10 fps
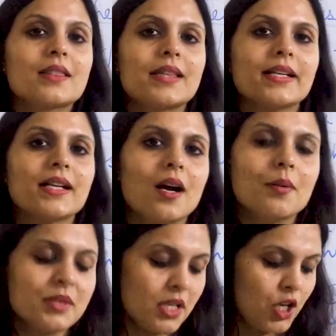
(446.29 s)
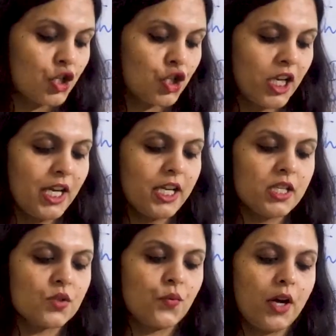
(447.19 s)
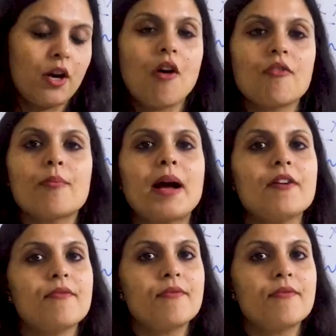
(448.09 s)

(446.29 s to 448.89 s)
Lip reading: Then comes, she is one of my